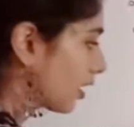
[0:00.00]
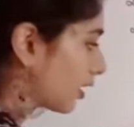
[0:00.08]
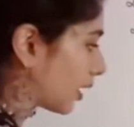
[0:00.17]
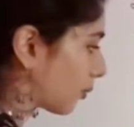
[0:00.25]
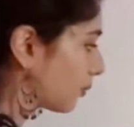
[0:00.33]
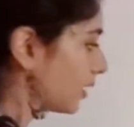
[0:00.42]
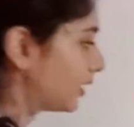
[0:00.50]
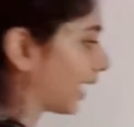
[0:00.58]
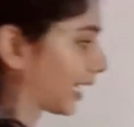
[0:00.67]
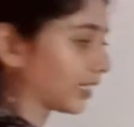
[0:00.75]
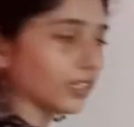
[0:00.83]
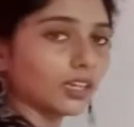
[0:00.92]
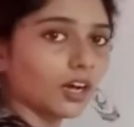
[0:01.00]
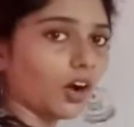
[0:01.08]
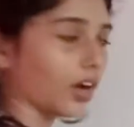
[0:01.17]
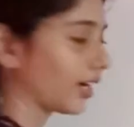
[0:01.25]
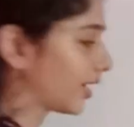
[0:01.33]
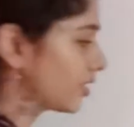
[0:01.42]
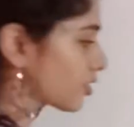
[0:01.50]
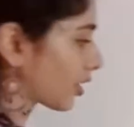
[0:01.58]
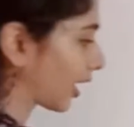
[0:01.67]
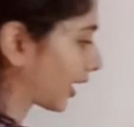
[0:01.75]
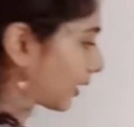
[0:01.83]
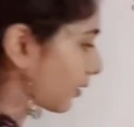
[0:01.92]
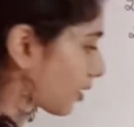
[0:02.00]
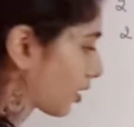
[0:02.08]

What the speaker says: number 9. Alright, so 9.